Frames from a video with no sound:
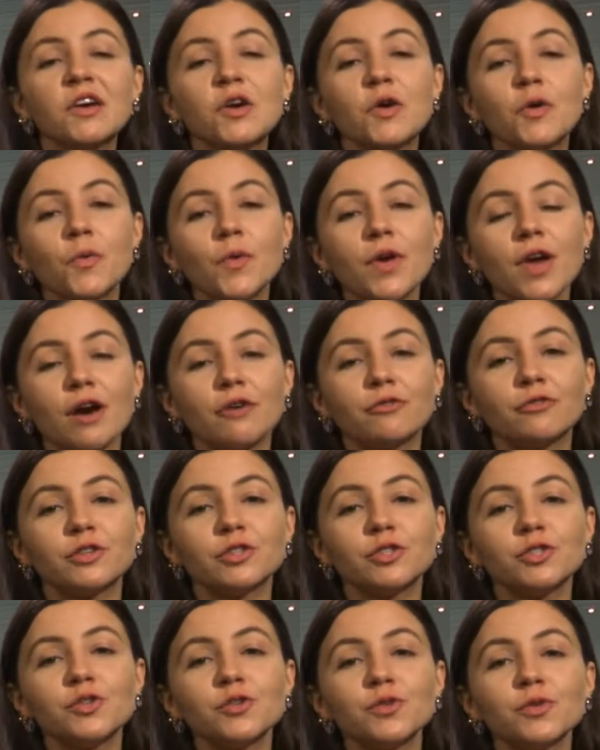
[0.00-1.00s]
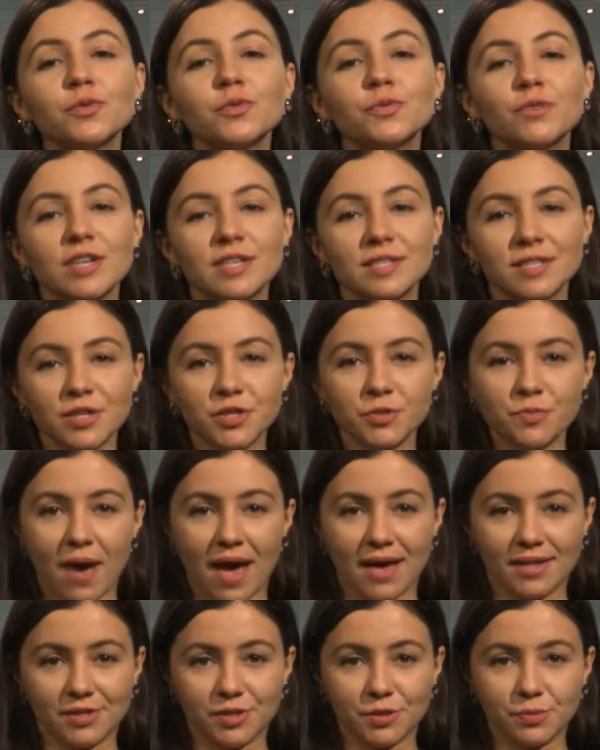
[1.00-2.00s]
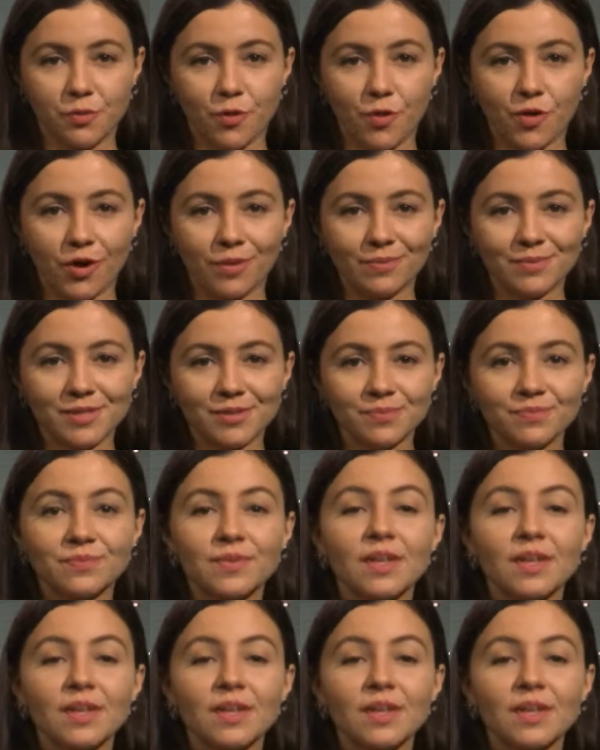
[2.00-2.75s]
we offer two research master's programs: